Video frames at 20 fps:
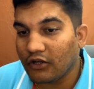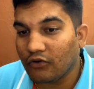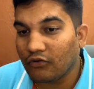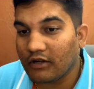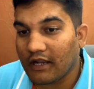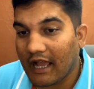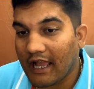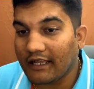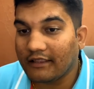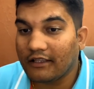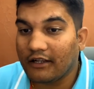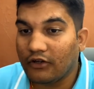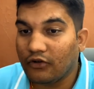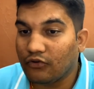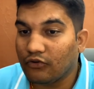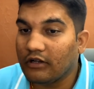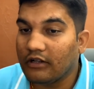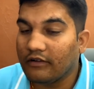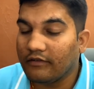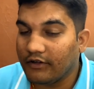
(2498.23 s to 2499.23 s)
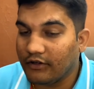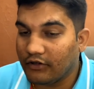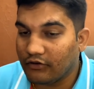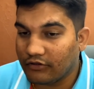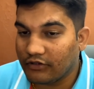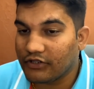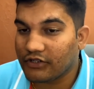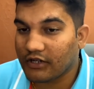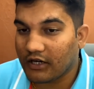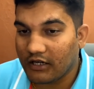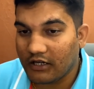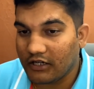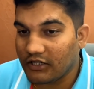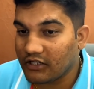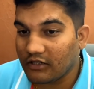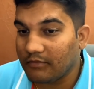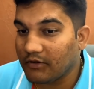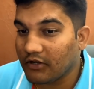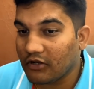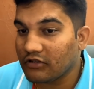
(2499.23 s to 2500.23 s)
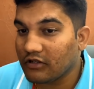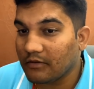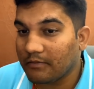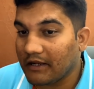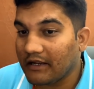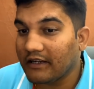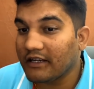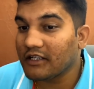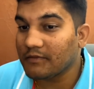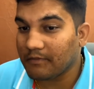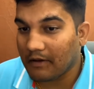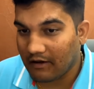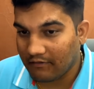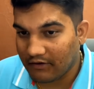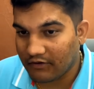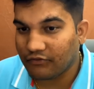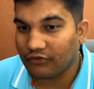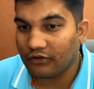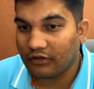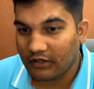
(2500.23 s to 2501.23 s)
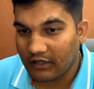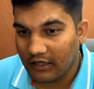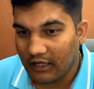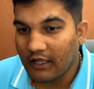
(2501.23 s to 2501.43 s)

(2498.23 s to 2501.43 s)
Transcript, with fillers: to die than to live into this condition, because the planet is powerful.